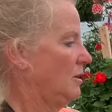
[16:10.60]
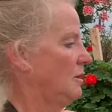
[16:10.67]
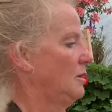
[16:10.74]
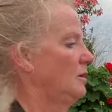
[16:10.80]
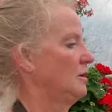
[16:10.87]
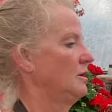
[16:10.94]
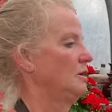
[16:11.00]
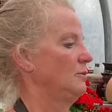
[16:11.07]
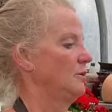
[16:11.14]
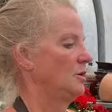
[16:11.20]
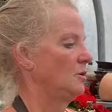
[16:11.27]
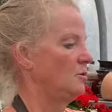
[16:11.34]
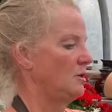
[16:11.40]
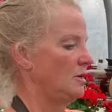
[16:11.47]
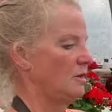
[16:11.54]

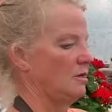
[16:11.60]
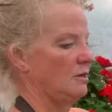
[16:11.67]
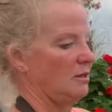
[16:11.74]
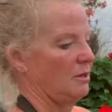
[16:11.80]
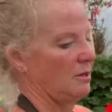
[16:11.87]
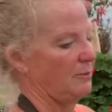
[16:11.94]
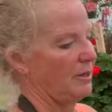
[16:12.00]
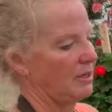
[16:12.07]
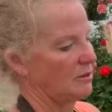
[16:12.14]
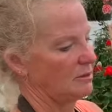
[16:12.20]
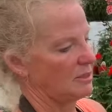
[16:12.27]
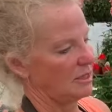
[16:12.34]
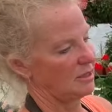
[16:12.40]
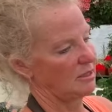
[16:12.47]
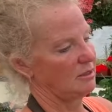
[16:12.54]
Going, about
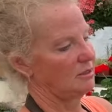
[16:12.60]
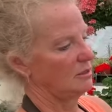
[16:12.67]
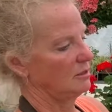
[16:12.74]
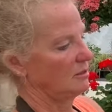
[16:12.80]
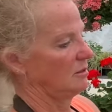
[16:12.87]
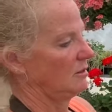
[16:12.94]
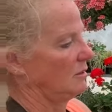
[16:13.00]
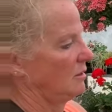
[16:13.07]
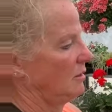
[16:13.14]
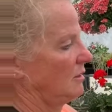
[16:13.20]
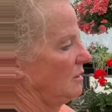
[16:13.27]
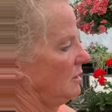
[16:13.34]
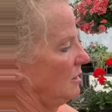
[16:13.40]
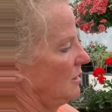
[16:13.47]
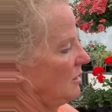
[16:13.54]
done.
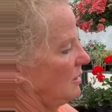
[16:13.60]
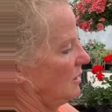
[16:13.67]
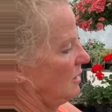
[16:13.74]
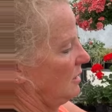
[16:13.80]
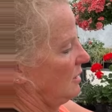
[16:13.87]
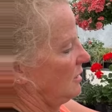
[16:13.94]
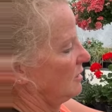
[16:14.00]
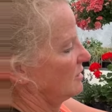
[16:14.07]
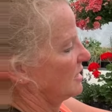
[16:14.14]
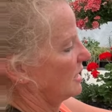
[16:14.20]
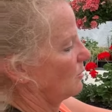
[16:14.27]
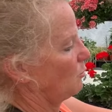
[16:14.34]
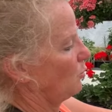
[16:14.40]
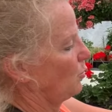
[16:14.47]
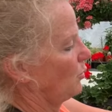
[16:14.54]
It looks like
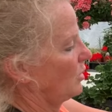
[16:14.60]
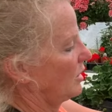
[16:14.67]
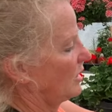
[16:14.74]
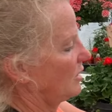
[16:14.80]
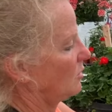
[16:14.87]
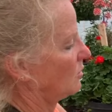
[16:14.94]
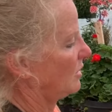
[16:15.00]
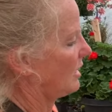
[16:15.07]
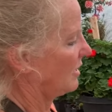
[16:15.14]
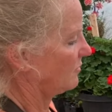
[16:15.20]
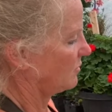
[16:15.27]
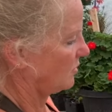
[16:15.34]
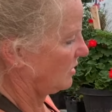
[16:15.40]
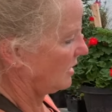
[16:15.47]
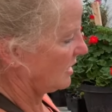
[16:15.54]
I'm really going
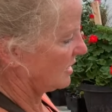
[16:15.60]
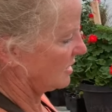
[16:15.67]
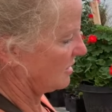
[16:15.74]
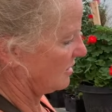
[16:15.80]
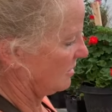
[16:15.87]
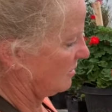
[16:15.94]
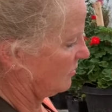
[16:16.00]
after this